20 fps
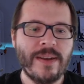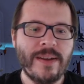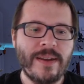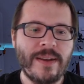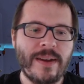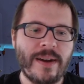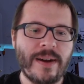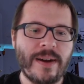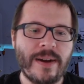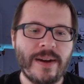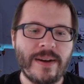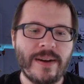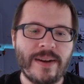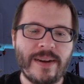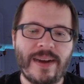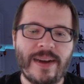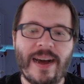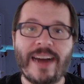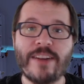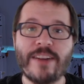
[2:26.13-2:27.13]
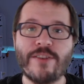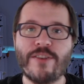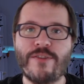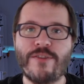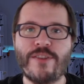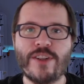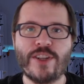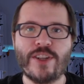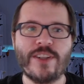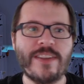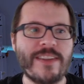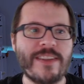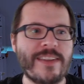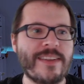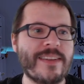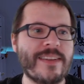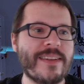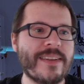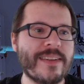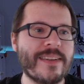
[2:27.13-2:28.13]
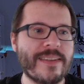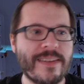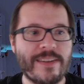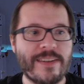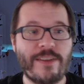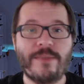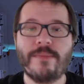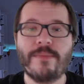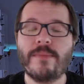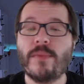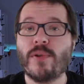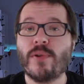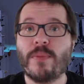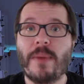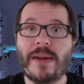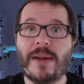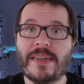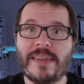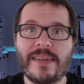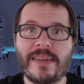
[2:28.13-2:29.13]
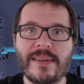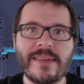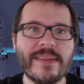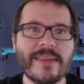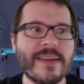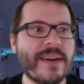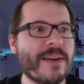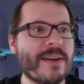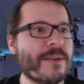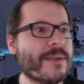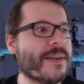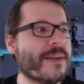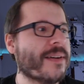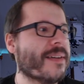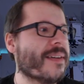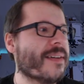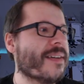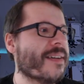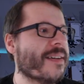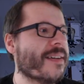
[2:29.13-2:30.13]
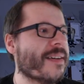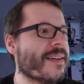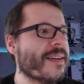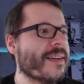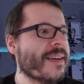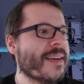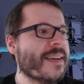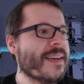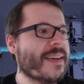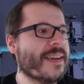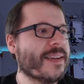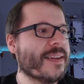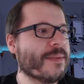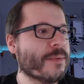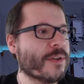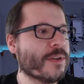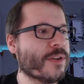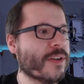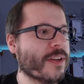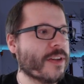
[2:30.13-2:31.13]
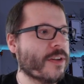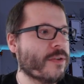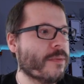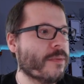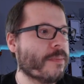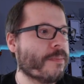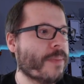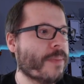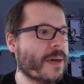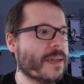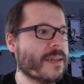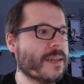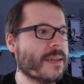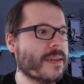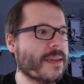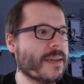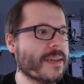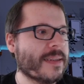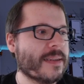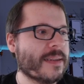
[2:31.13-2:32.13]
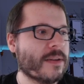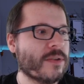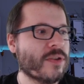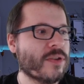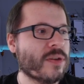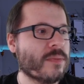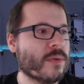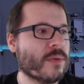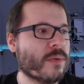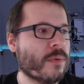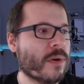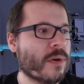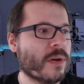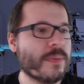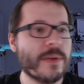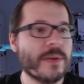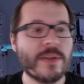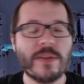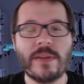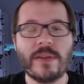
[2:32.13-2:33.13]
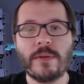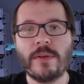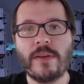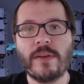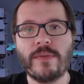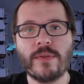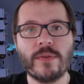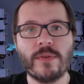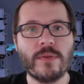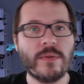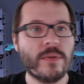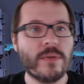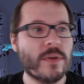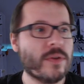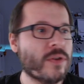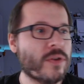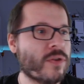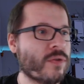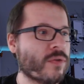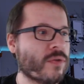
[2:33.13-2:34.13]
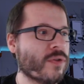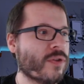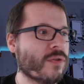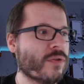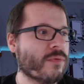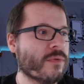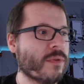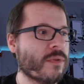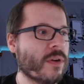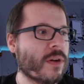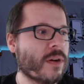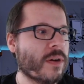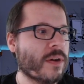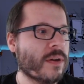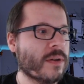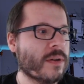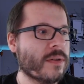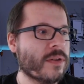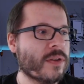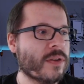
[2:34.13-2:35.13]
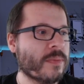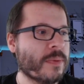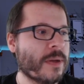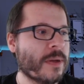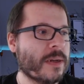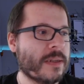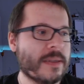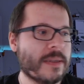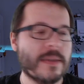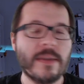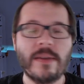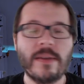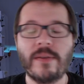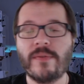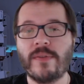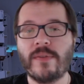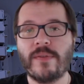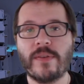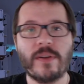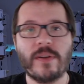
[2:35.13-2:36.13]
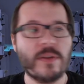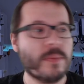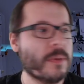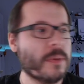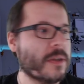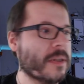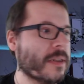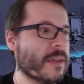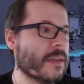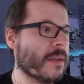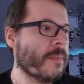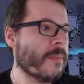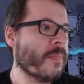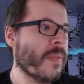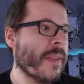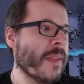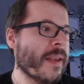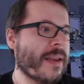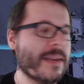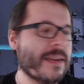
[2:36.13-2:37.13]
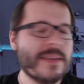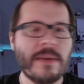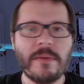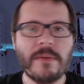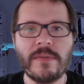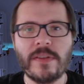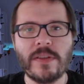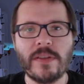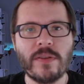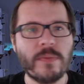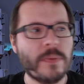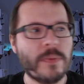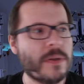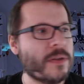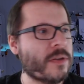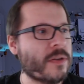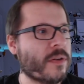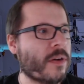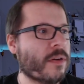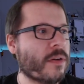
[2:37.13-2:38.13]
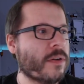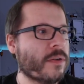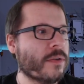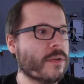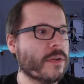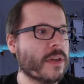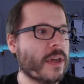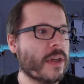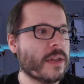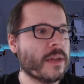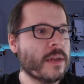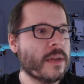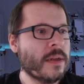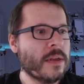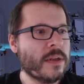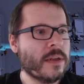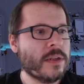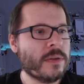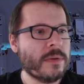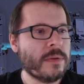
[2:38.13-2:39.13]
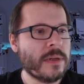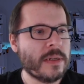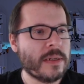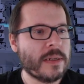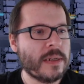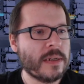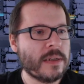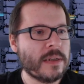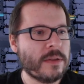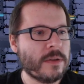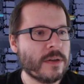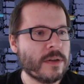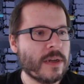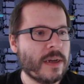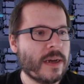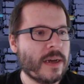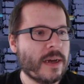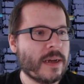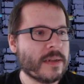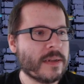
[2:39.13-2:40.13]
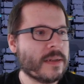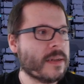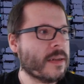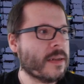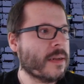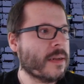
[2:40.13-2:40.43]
higher efficiency and more money in what you can do. But it's also more work because now you have to source your supplies from various places, and some of these supplies are harder to get. So we can take a look at